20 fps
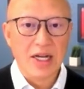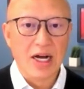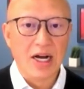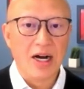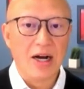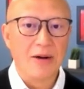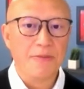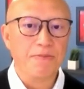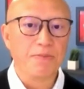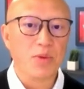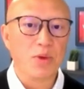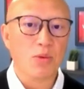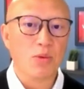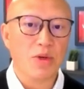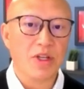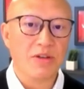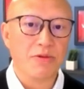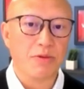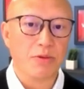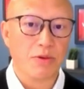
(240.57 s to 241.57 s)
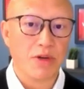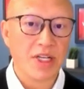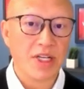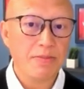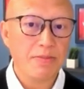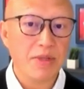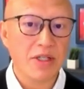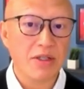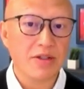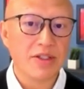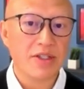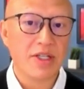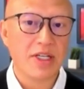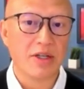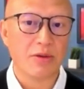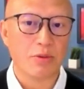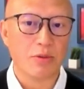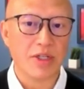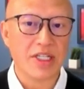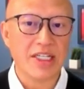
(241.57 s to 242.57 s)
um, we've rebuilt
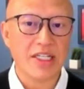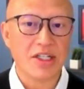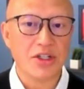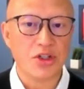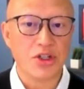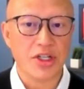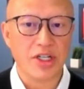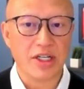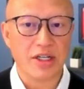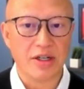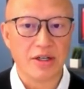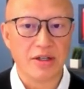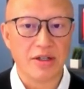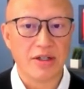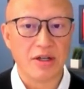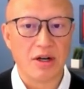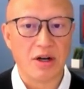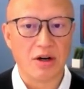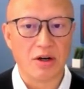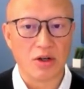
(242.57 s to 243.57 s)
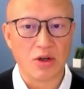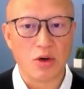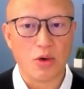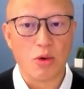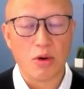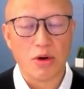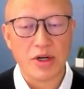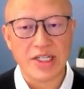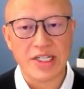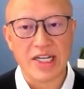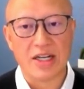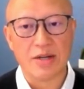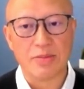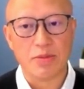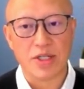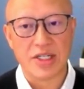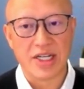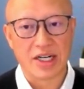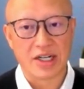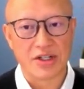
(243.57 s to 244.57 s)
and re-engineered our core data
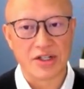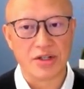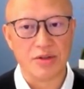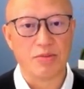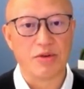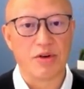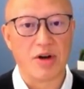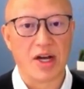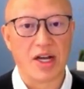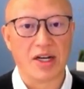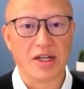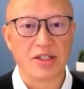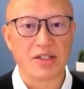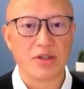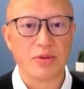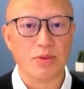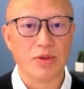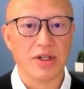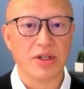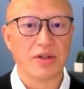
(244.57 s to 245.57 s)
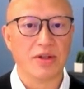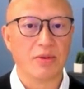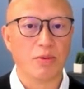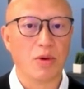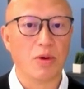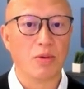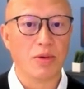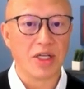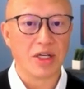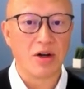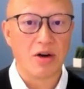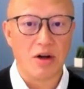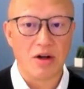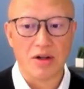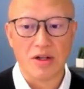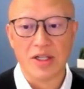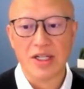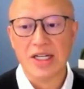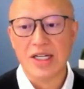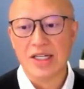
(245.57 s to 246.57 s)
protection product with what we
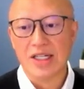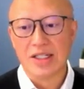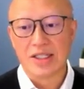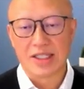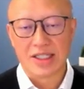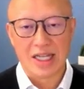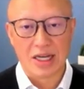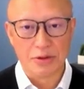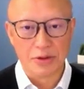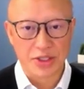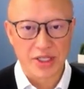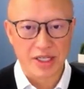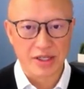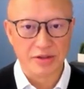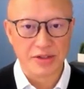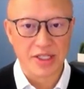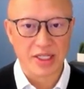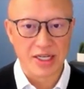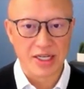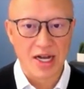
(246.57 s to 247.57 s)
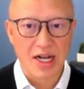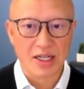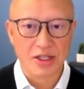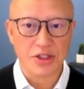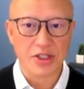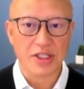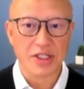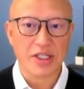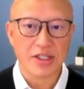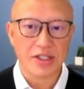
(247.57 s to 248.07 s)
call CloudScale technology,